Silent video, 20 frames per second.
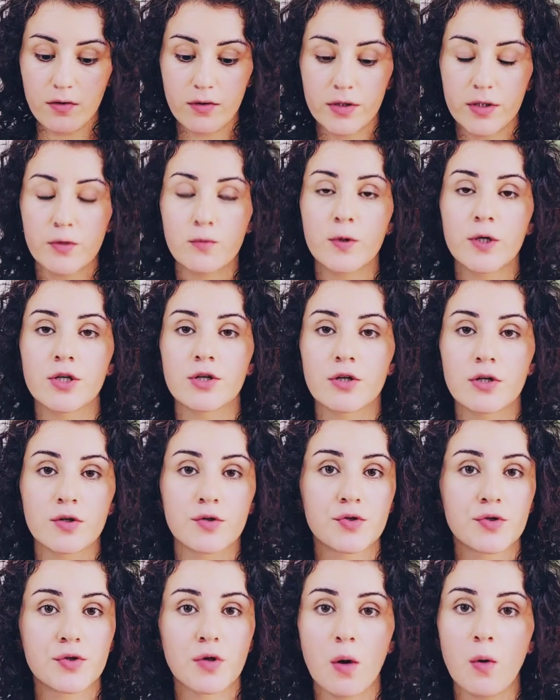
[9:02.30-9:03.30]
intuition
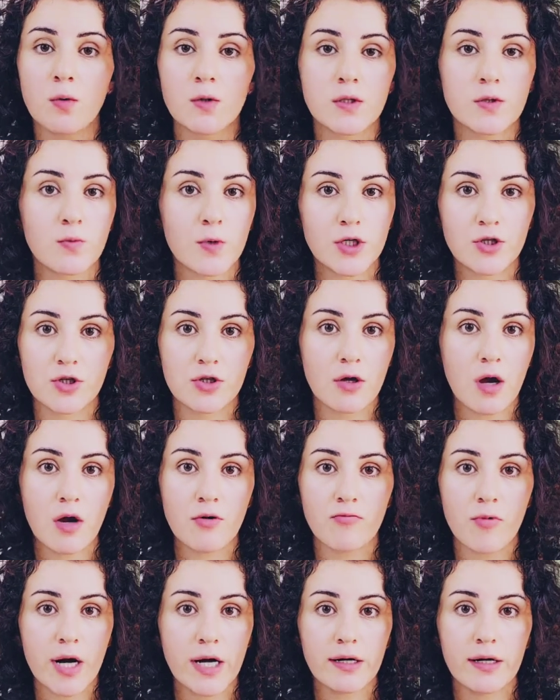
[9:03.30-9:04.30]
is so switched
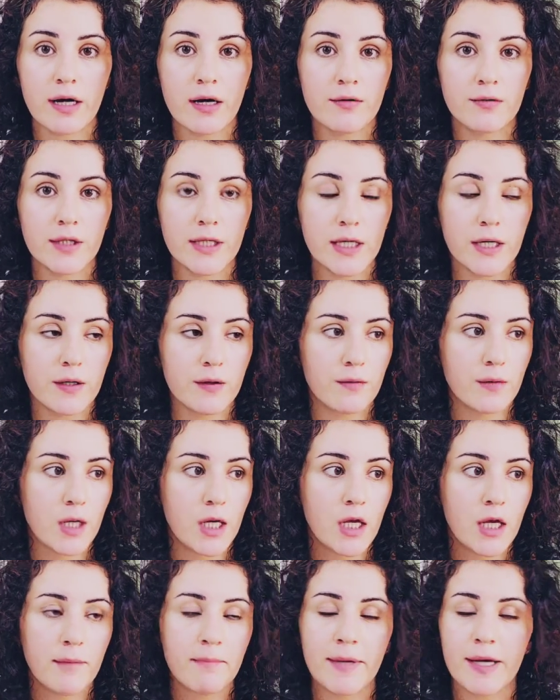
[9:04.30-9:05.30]
on right now, Leo.
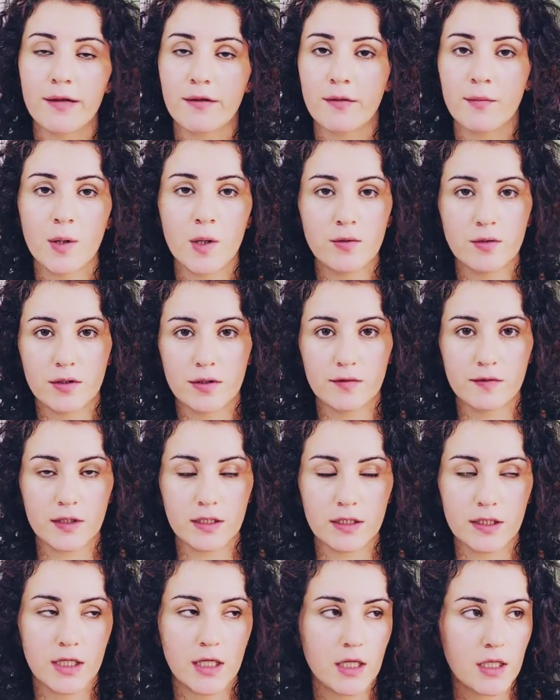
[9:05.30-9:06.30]
Make the most of
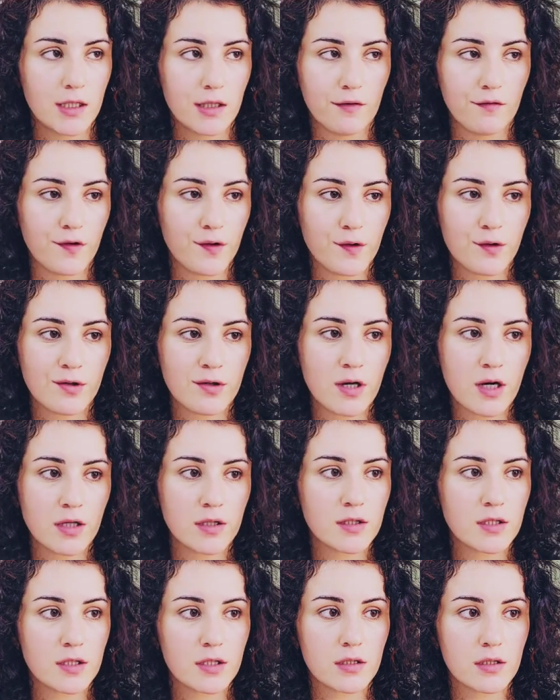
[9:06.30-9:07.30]
it. If you're
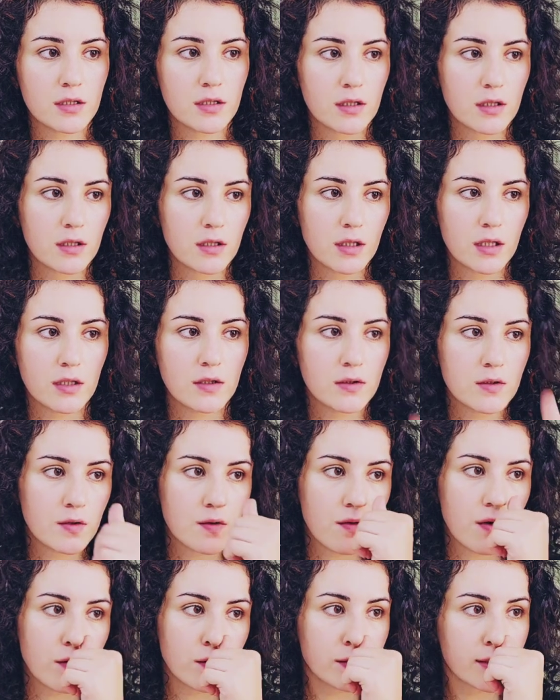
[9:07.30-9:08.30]
not
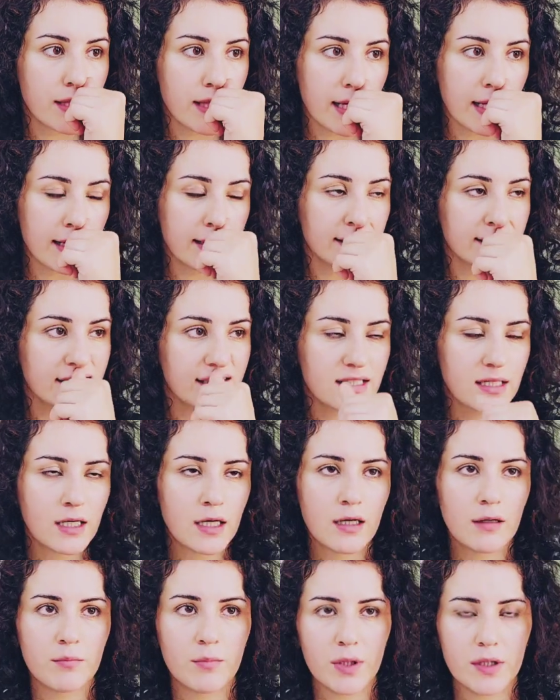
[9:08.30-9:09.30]
into those things,
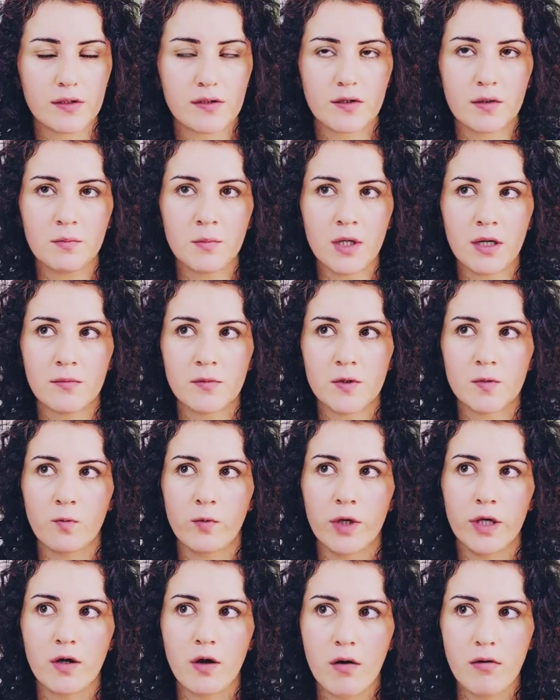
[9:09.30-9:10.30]
but sometimes
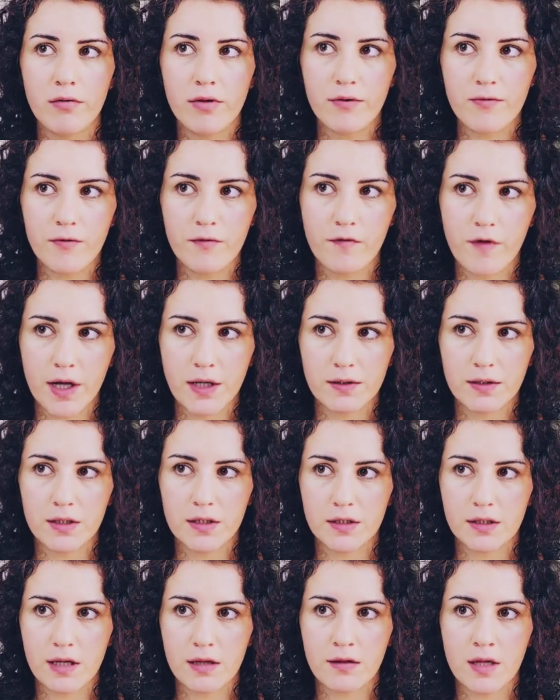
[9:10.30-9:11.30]
we go through
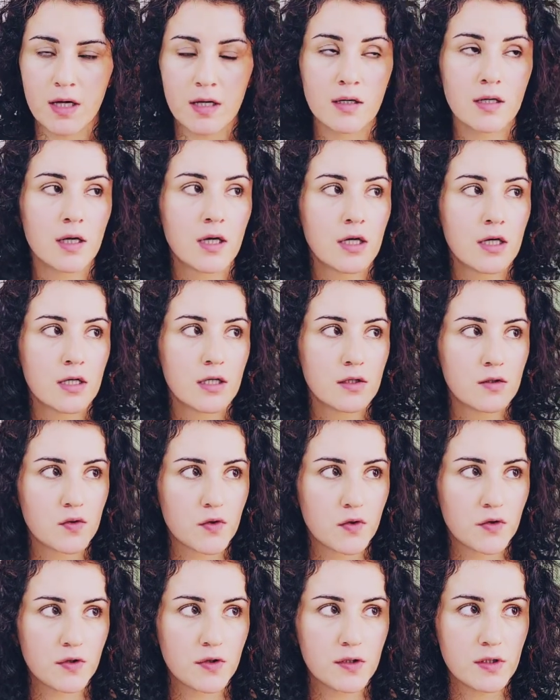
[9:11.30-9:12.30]
phases and then
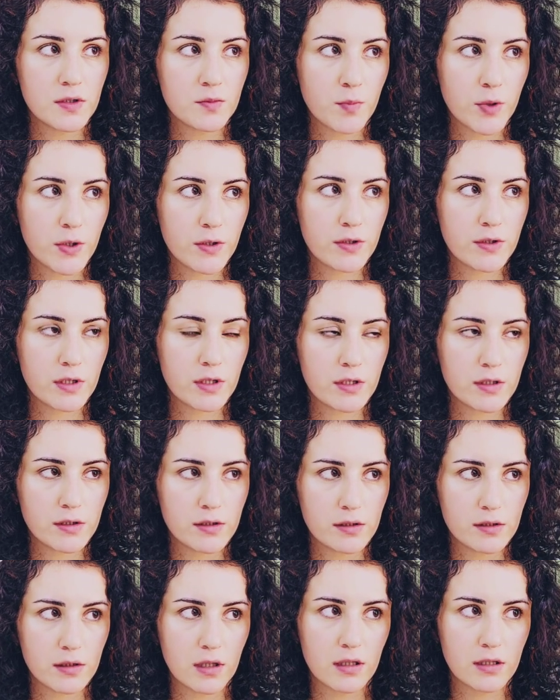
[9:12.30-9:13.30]
certain
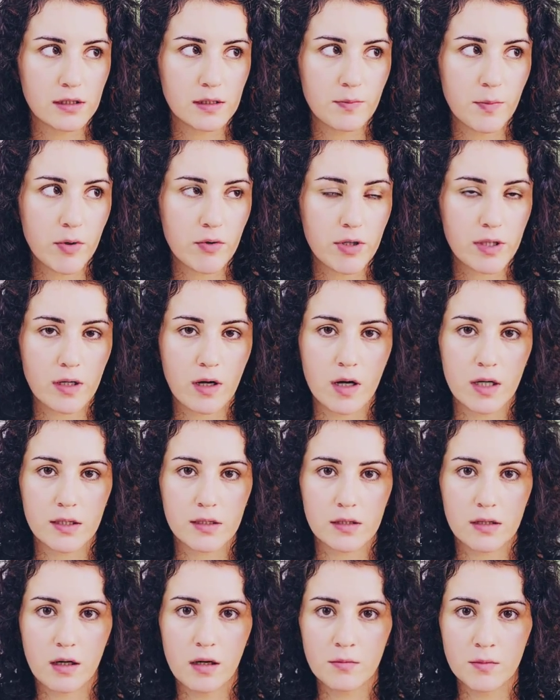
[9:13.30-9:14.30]
spirit
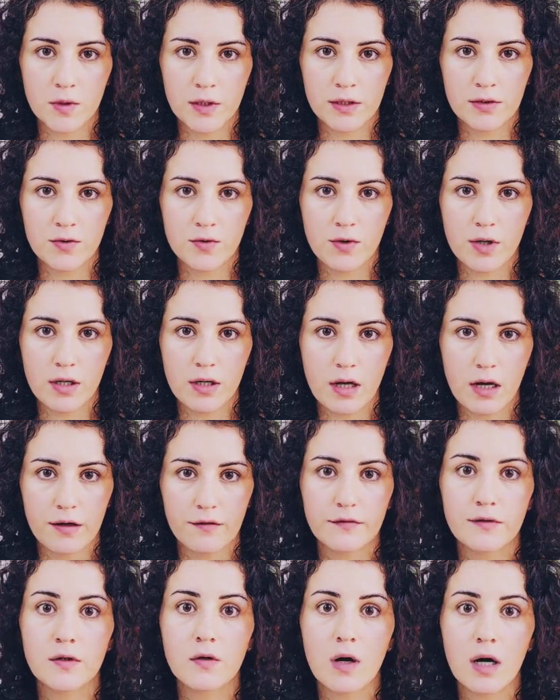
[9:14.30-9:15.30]
guides come into our
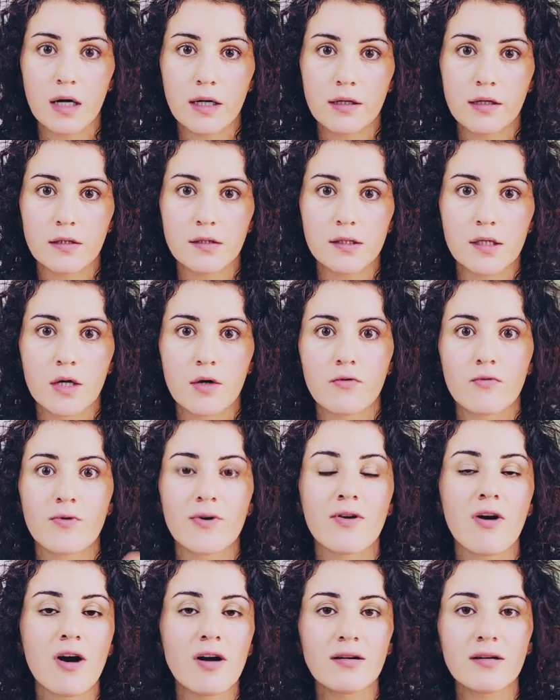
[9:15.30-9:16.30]
life to guide us,
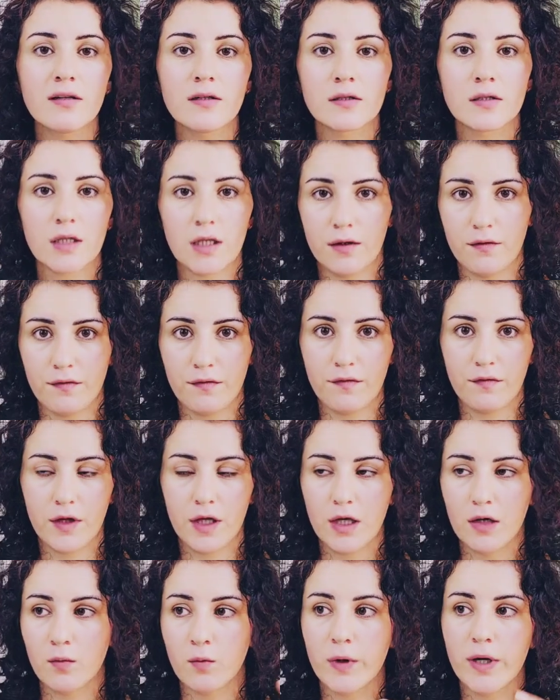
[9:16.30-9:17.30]
regardless if
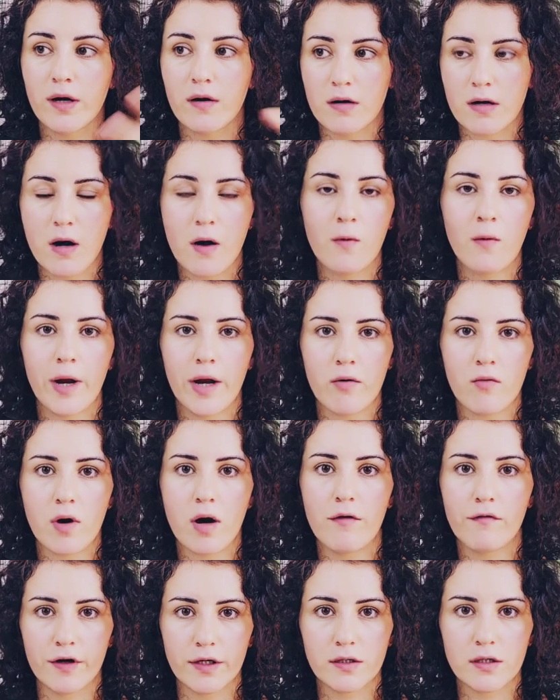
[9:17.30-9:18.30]
we are aware
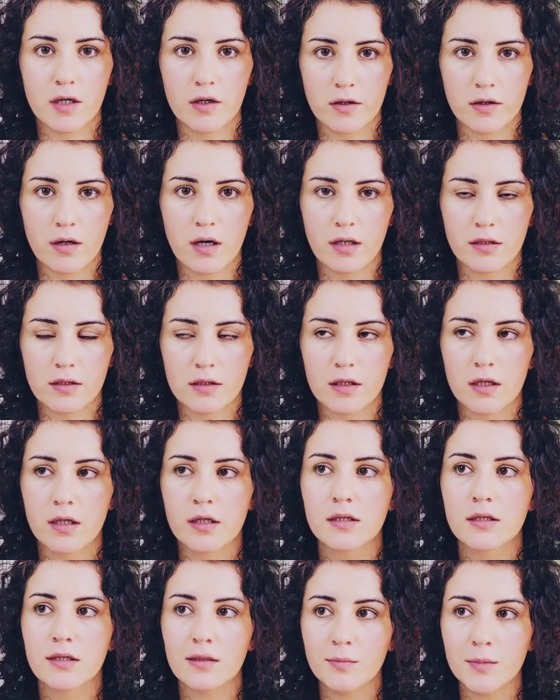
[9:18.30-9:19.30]
of it or not.
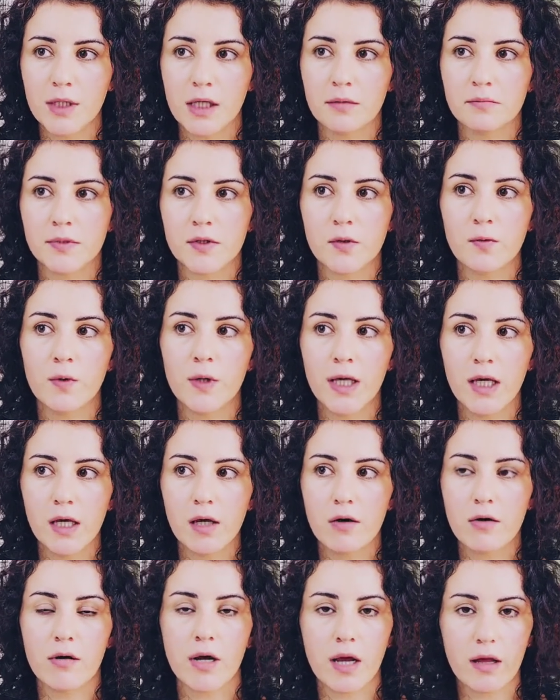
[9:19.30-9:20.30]
Sometimes you
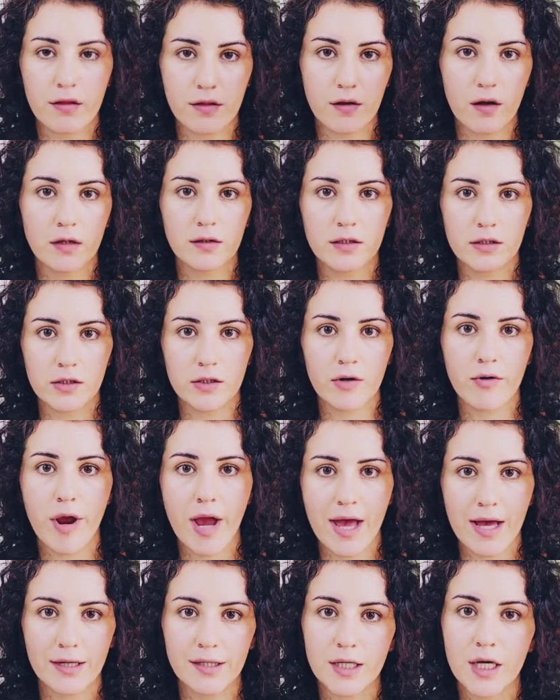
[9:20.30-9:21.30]
hear a thought in your
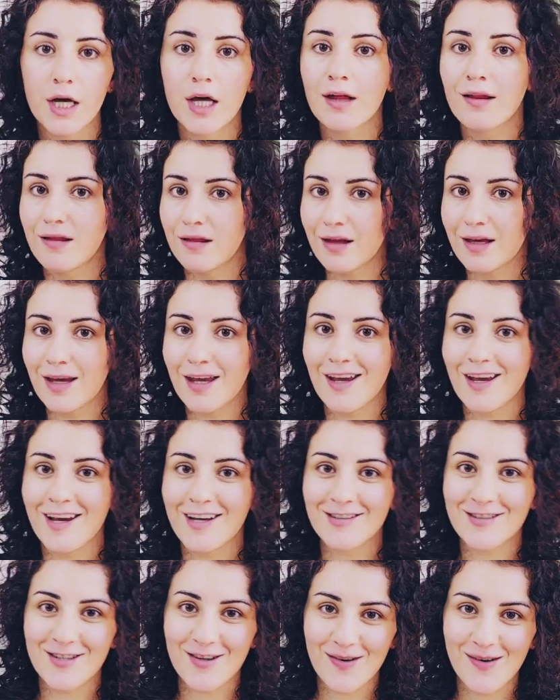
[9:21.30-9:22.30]
head thinking
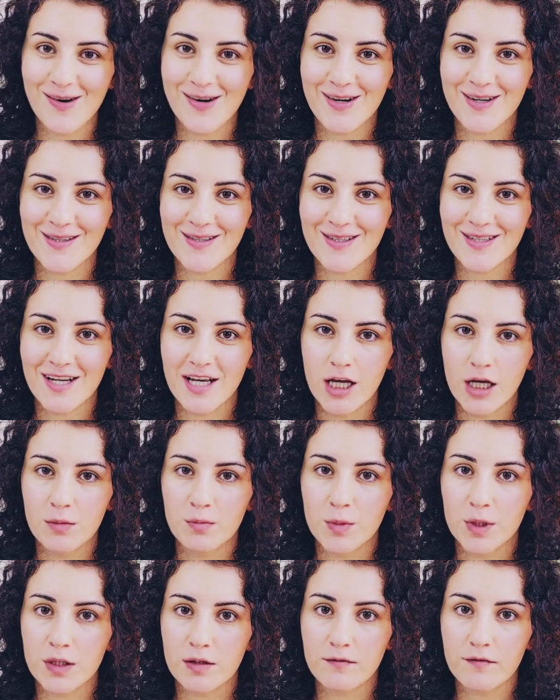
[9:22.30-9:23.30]
it's yours,
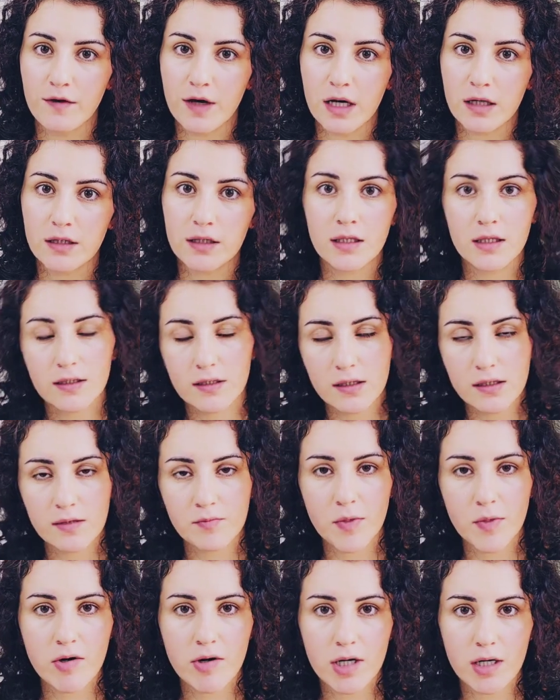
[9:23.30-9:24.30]
but in fact, it's a
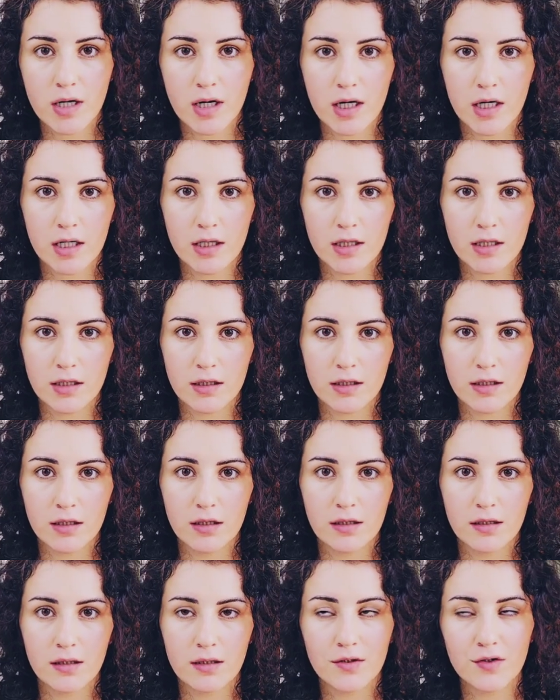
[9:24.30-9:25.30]
spirit guide.
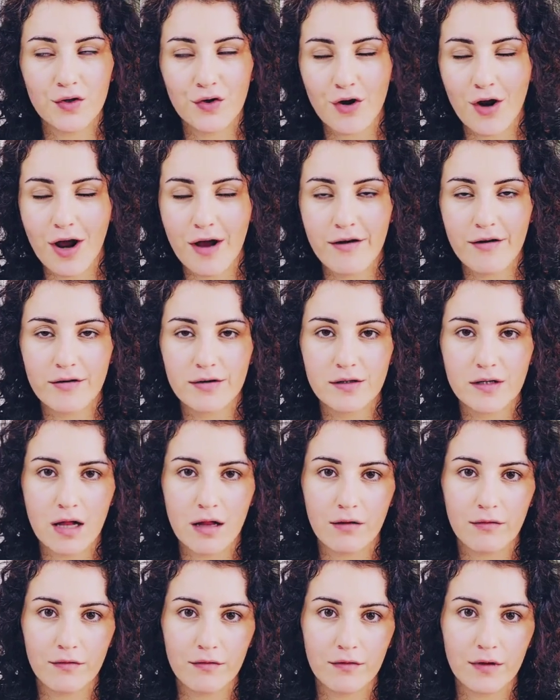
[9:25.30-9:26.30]
It's your higher
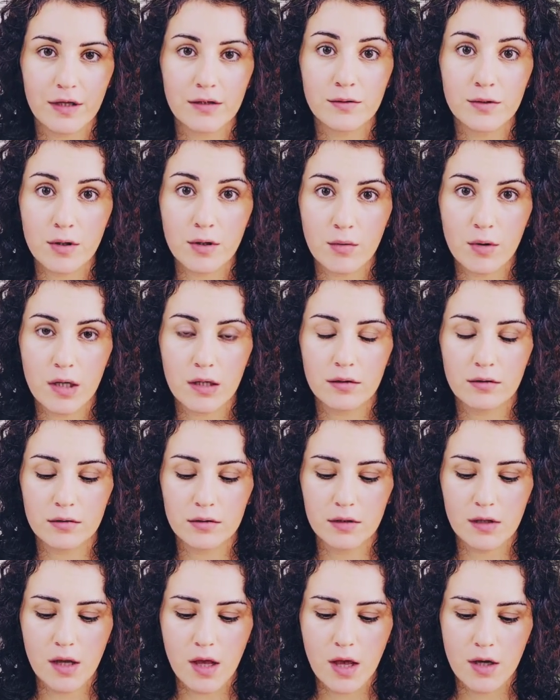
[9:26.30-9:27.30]
self and so
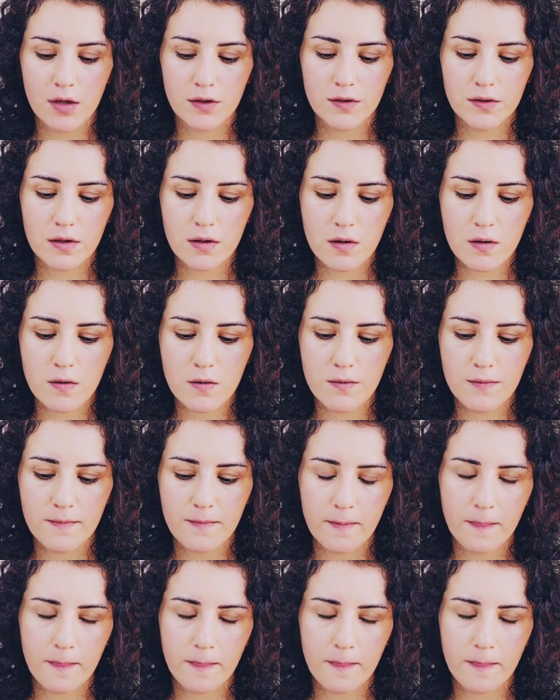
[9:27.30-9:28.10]
on. So